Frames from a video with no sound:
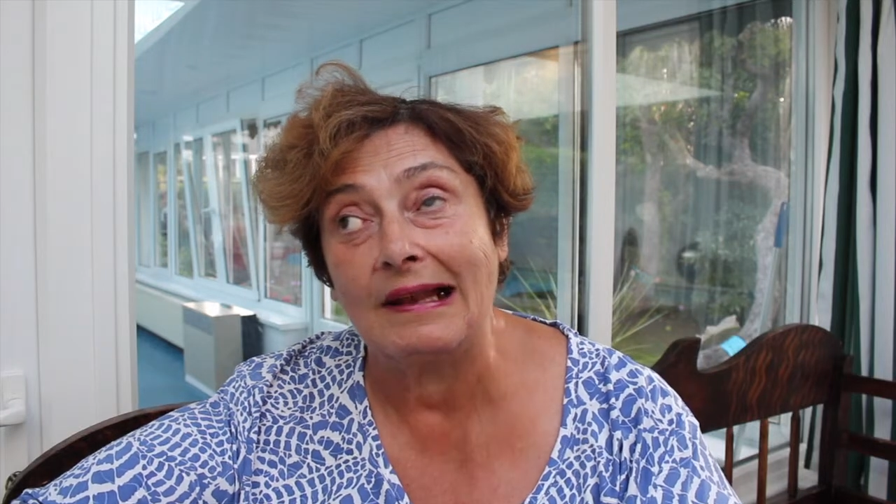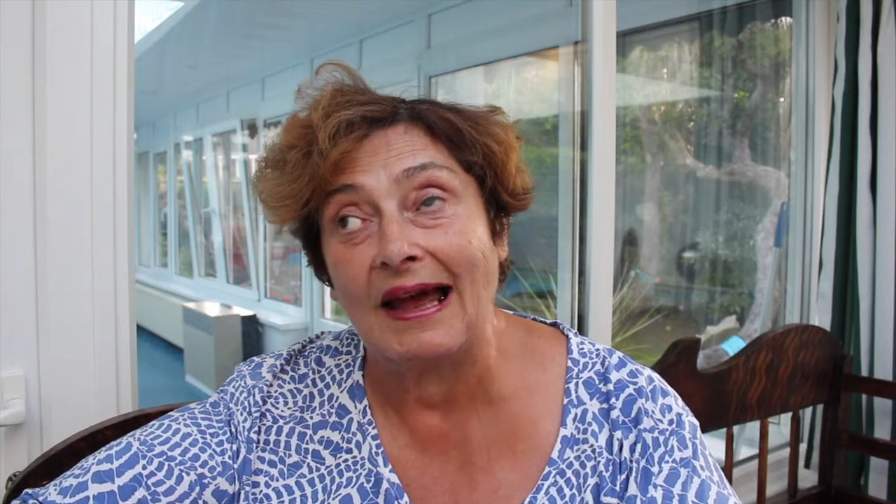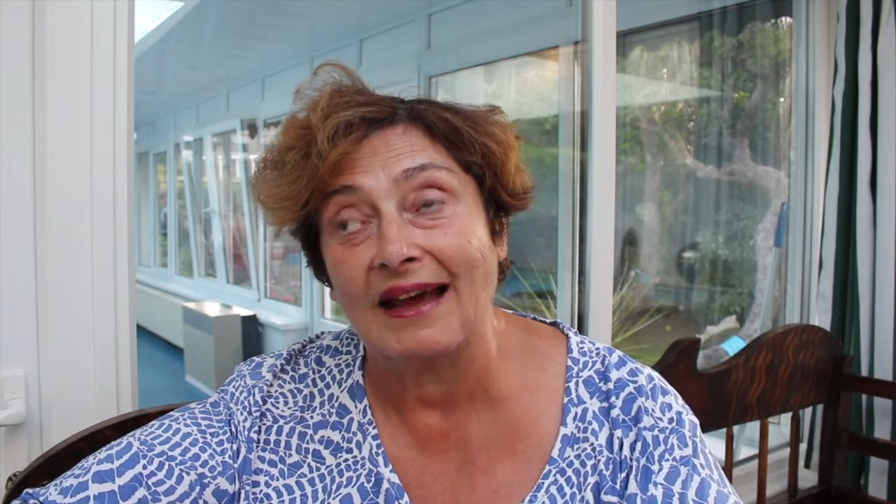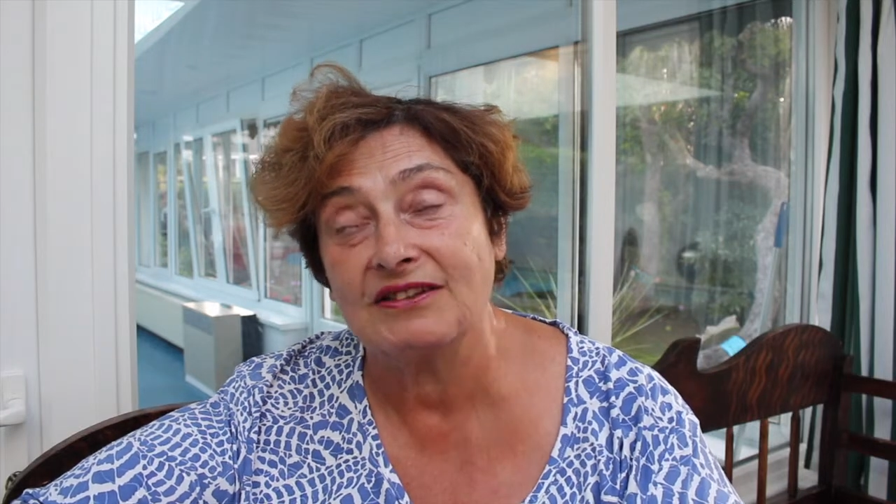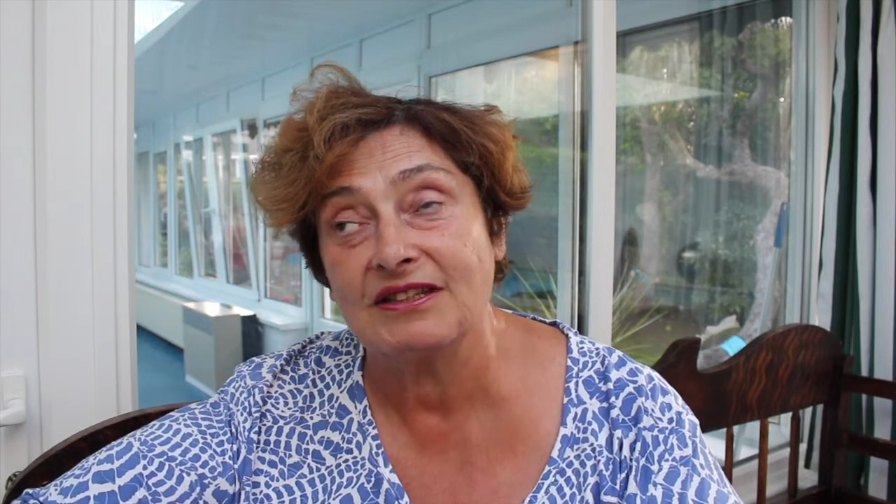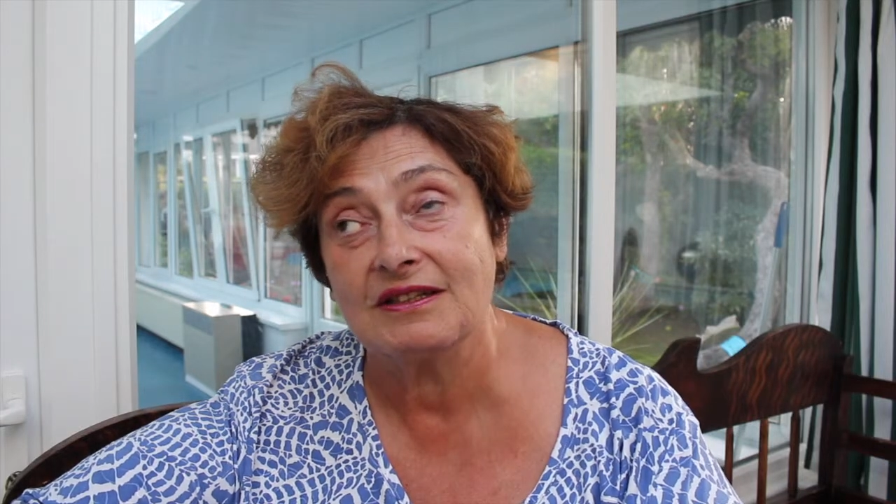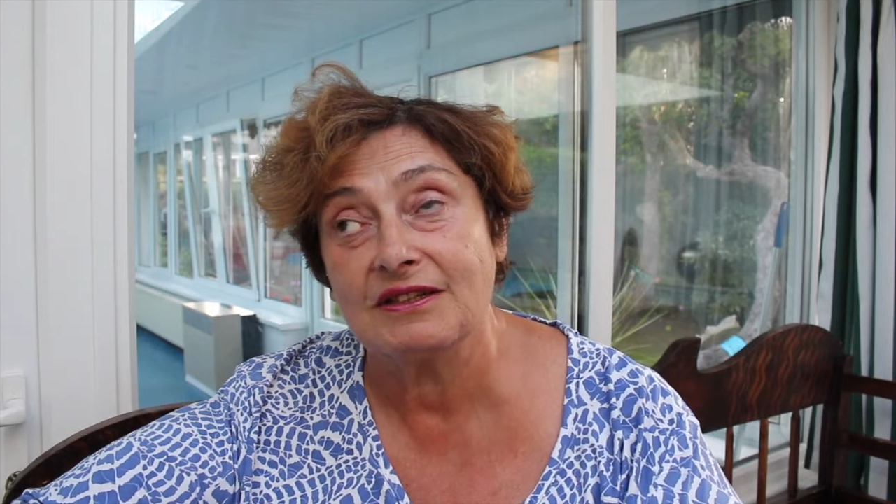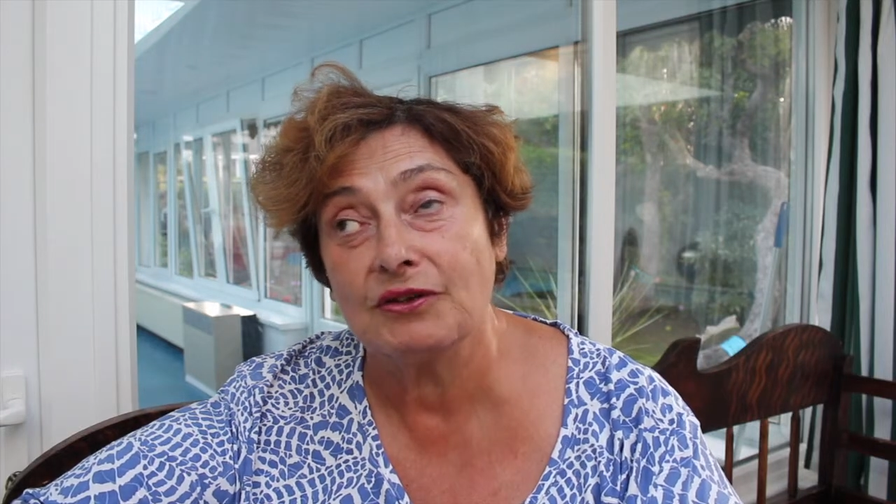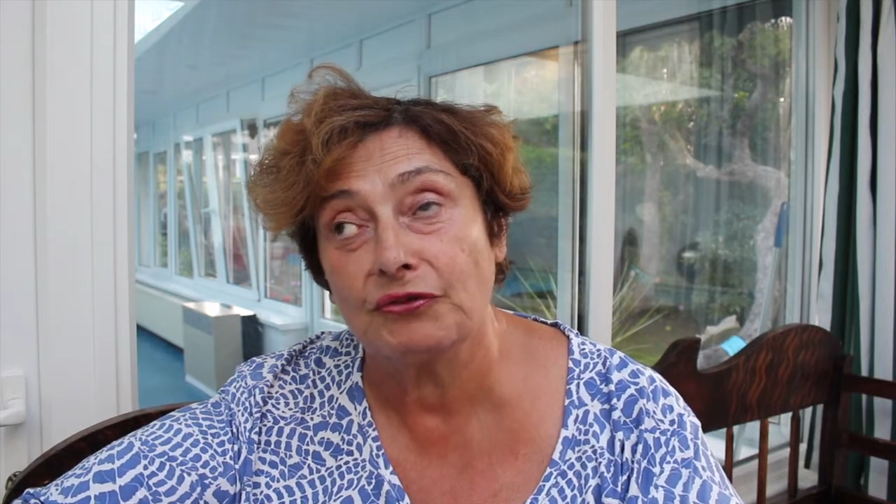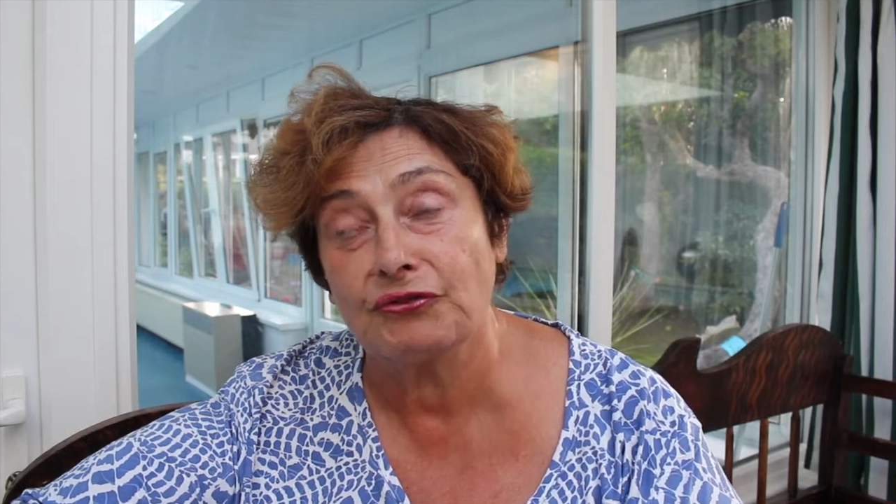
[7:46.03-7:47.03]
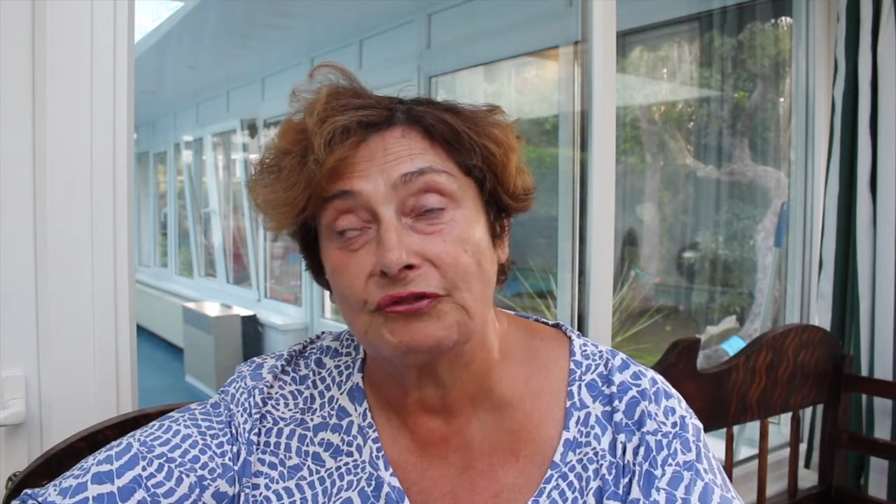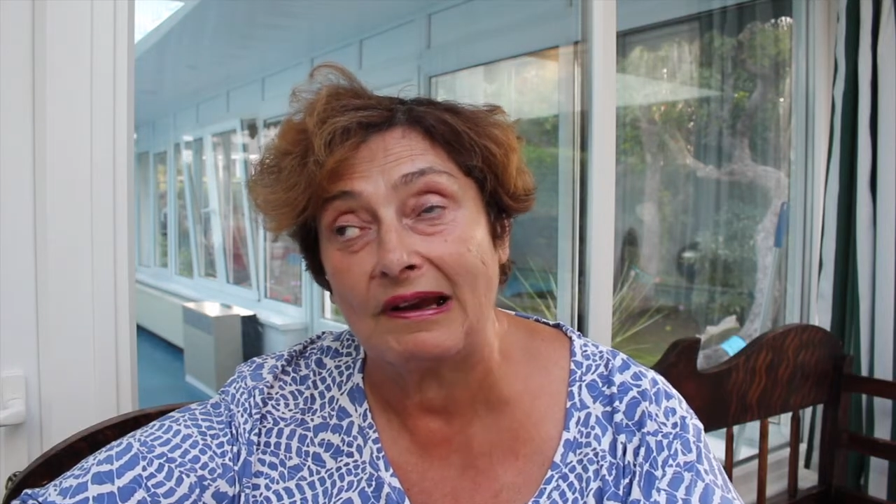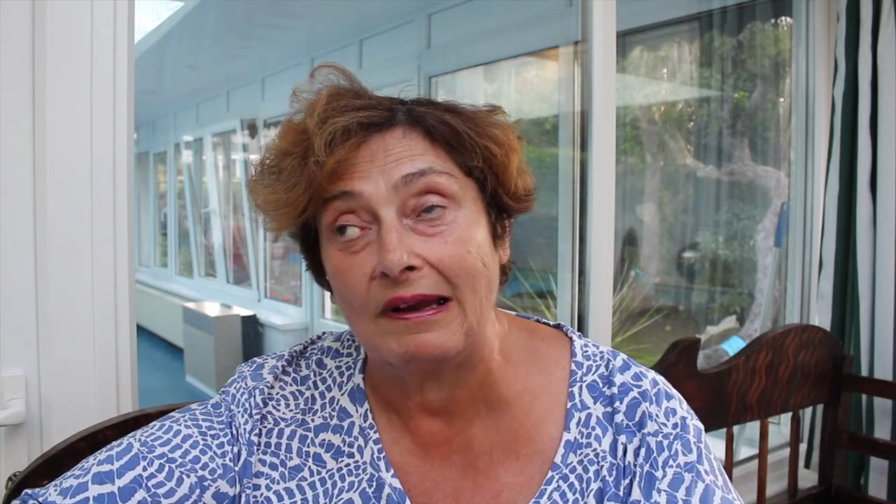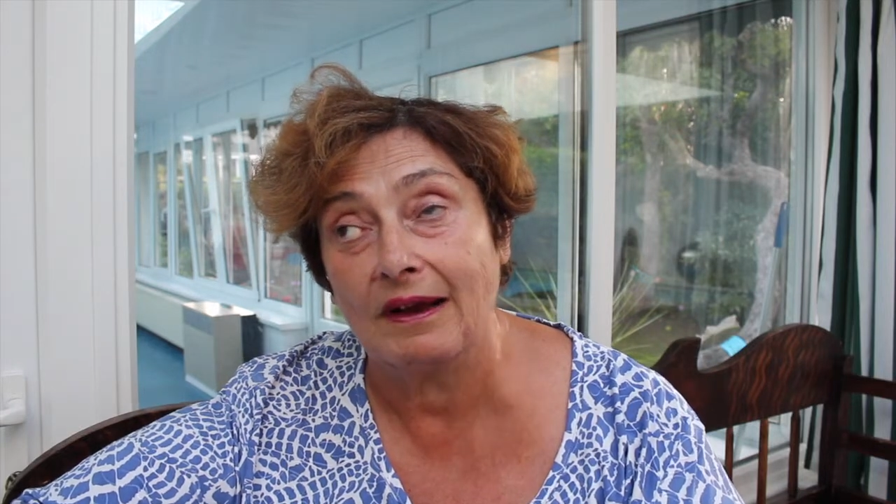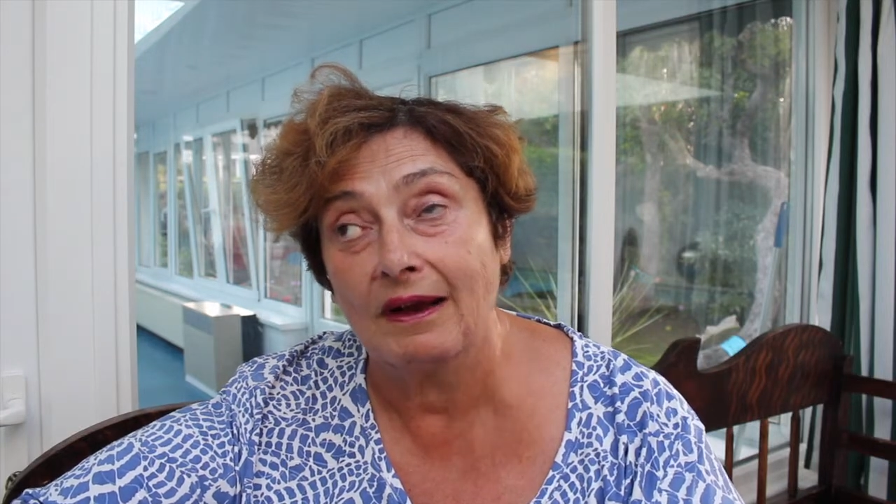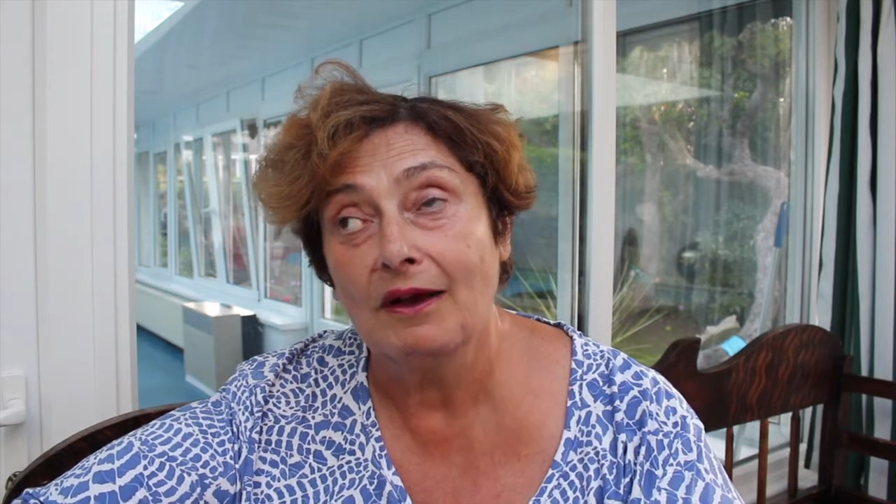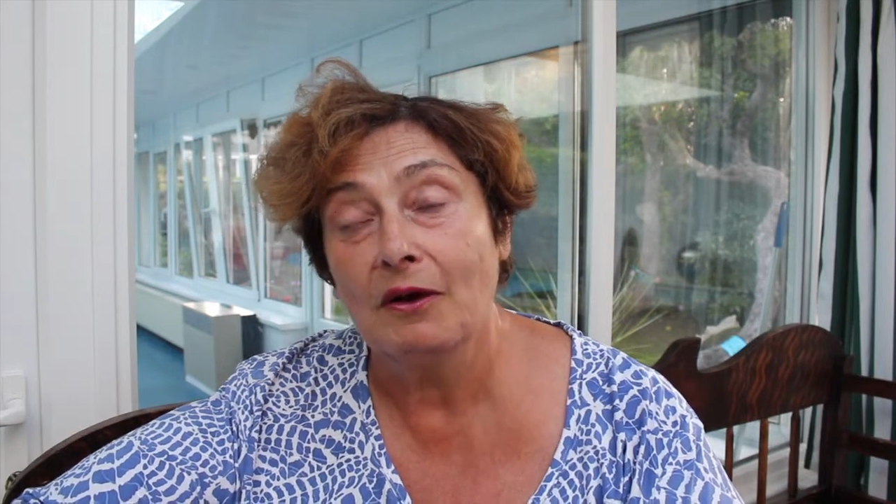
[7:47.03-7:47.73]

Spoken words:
accident in Australia